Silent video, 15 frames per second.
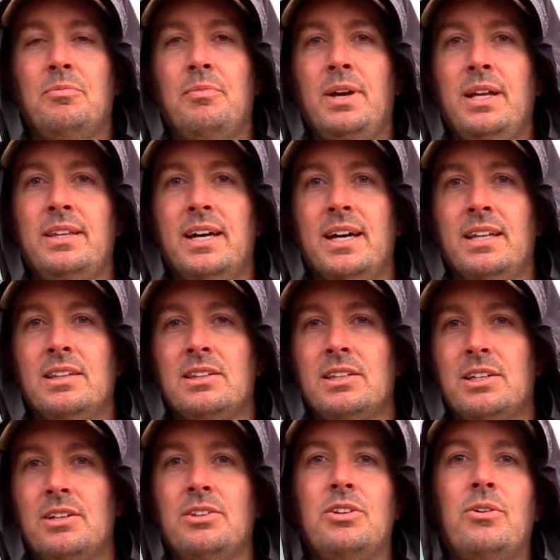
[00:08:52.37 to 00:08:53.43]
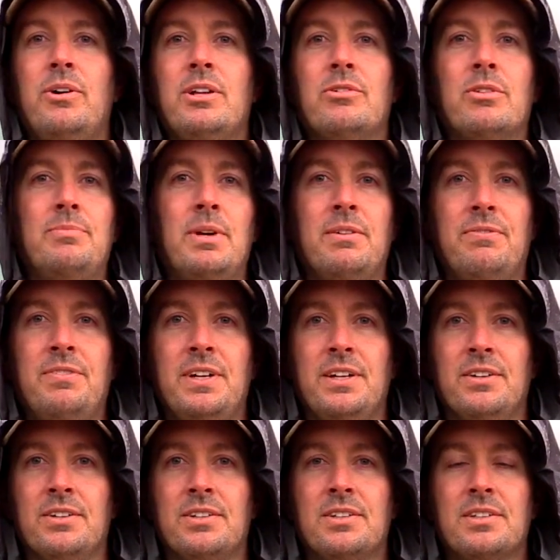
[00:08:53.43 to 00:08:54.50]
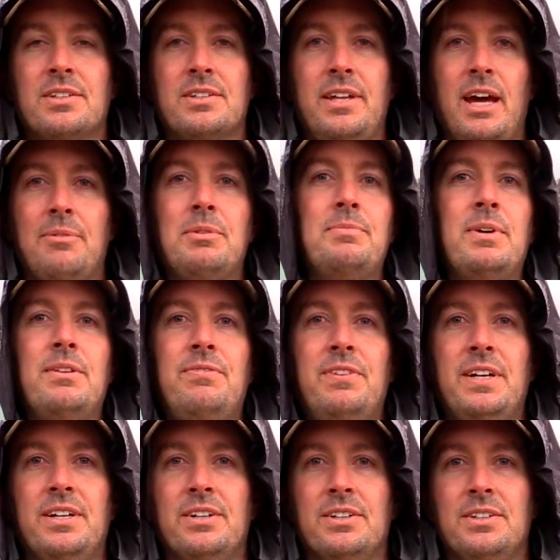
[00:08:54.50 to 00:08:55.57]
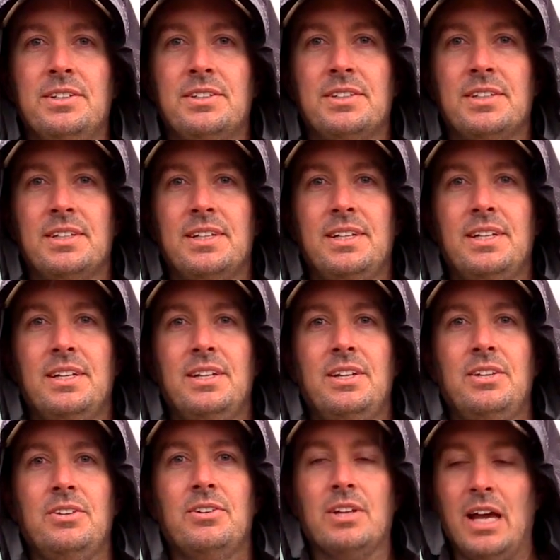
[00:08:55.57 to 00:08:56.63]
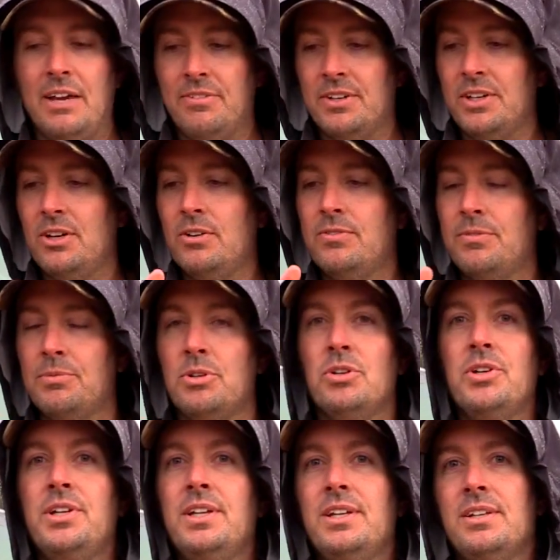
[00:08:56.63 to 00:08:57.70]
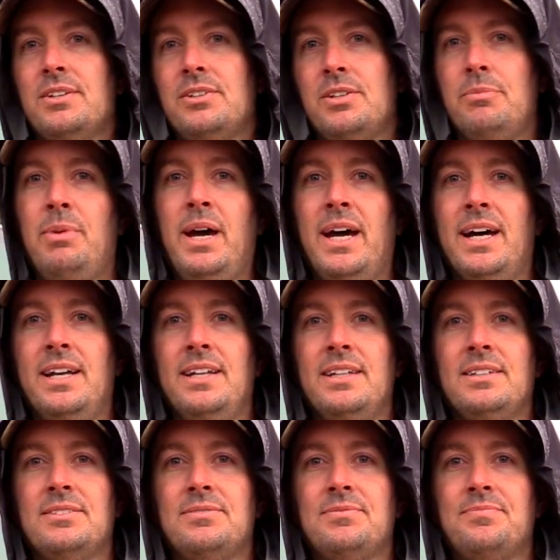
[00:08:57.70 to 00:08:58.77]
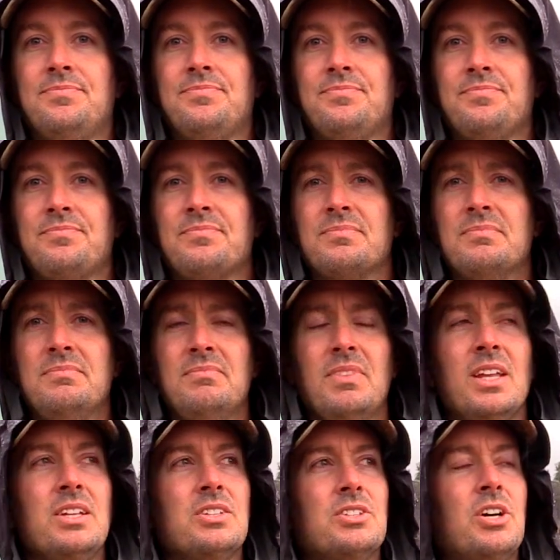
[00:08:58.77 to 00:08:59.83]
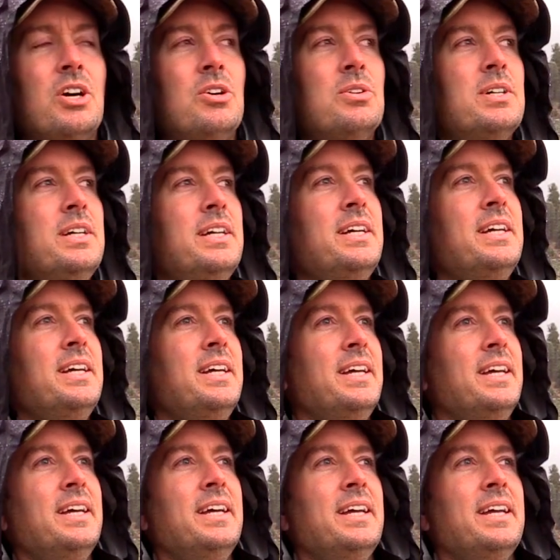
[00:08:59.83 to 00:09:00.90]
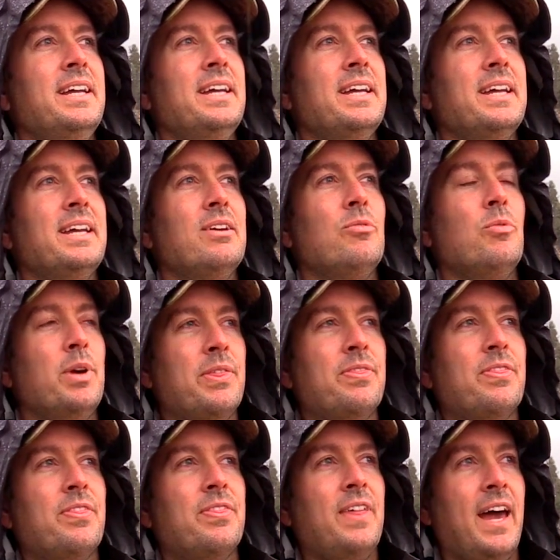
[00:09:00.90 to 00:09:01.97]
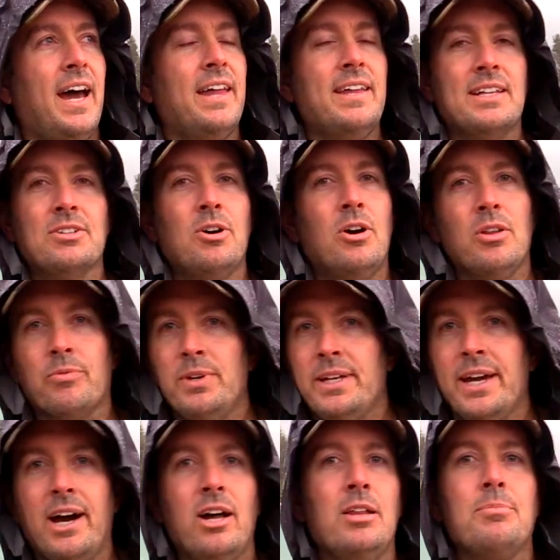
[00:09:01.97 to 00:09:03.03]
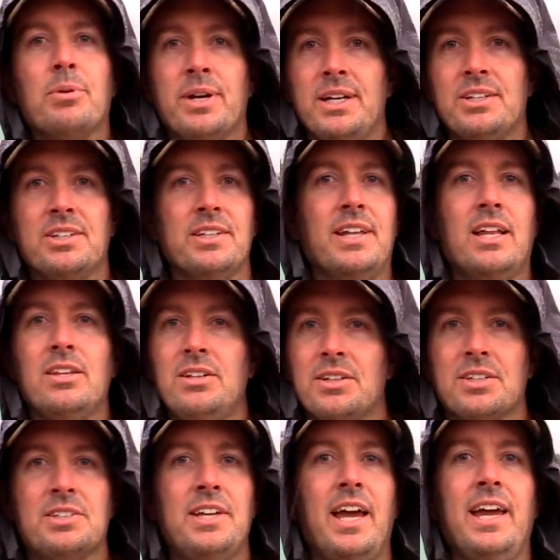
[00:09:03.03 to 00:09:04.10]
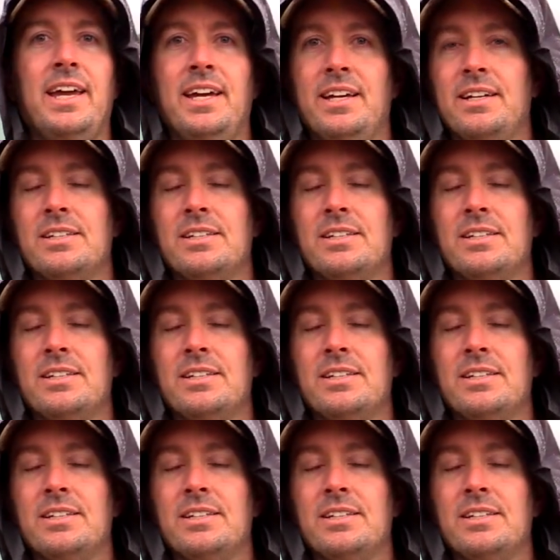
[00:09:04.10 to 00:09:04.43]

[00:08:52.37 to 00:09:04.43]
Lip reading: made that little noise with my fingers, snapped my fingers, your life can go from good to bad. So with that, that's called a recalibration. That little saying